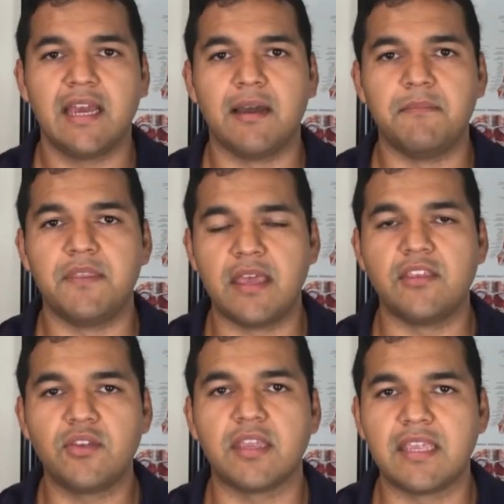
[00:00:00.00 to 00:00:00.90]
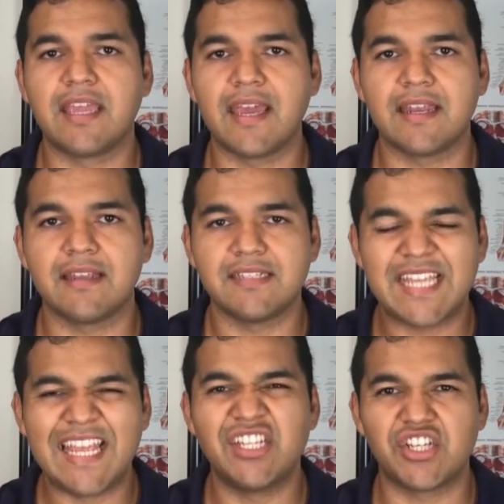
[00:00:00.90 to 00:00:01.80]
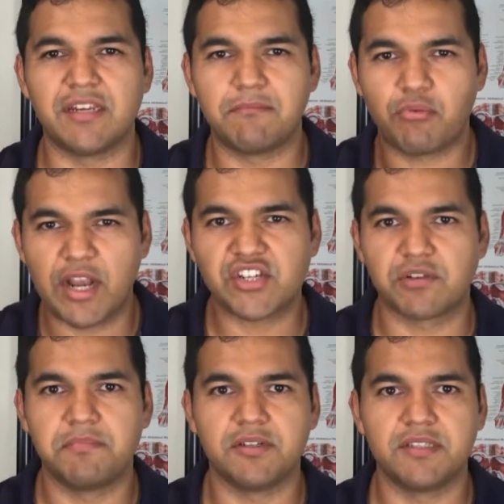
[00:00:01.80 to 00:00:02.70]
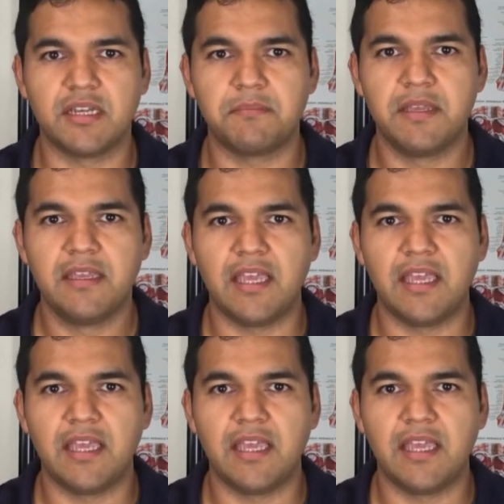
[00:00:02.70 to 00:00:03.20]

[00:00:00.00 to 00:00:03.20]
Um, you can get tension, pressure buildup.